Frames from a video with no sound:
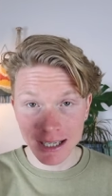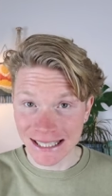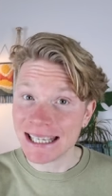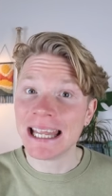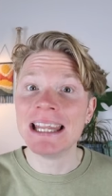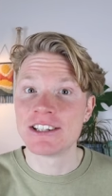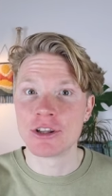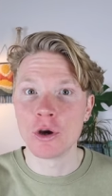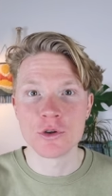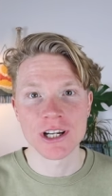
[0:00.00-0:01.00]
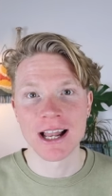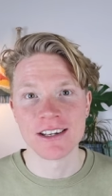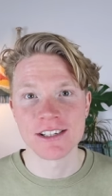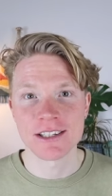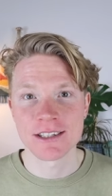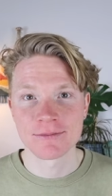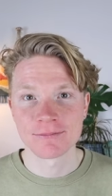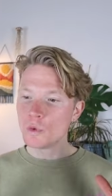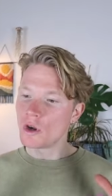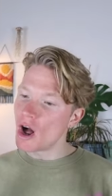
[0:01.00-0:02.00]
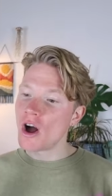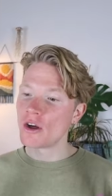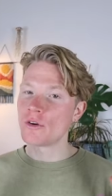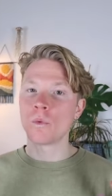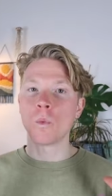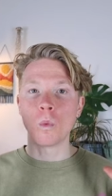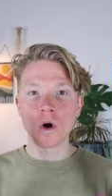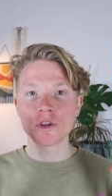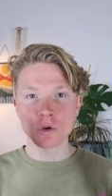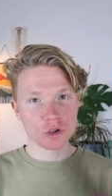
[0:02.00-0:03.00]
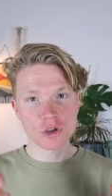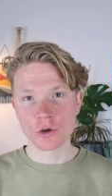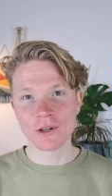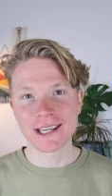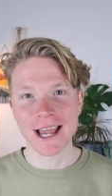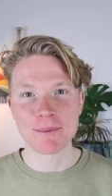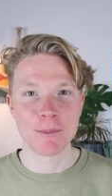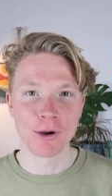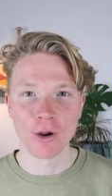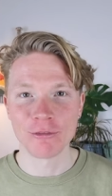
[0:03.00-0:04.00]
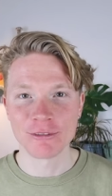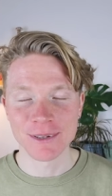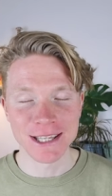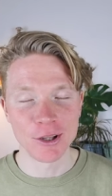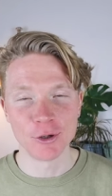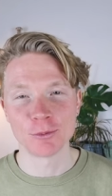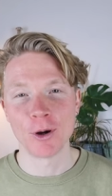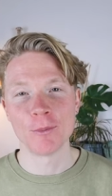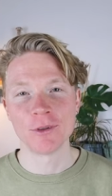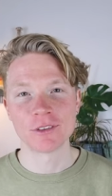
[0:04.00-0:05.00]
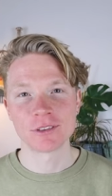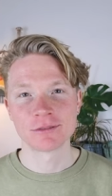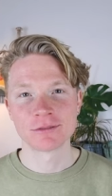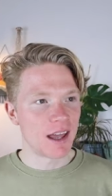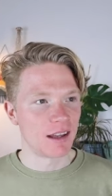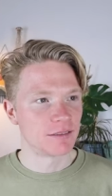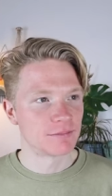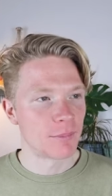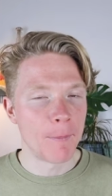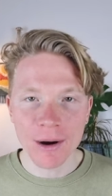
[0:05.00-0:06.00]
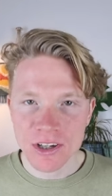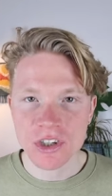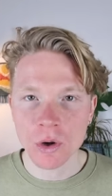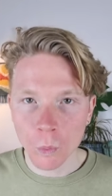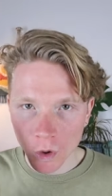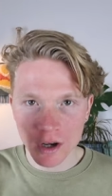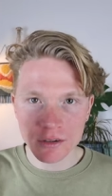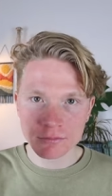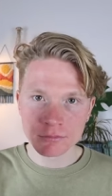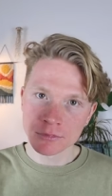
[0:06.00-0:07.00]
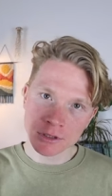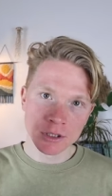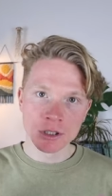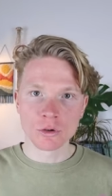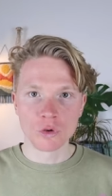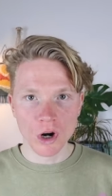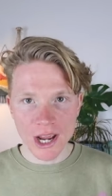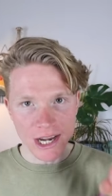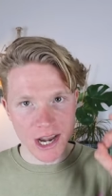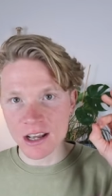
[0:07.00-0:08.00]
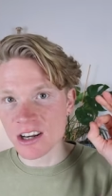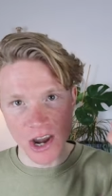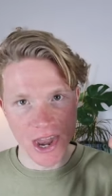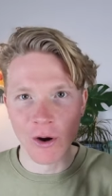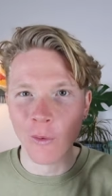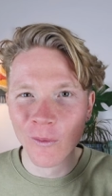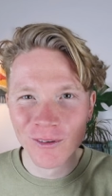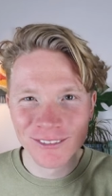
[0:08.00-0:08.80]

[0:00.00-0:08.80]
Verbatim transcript: lean into those challenges. You learn what you're truly capable of in those moments. And yeah, busker one, rain nil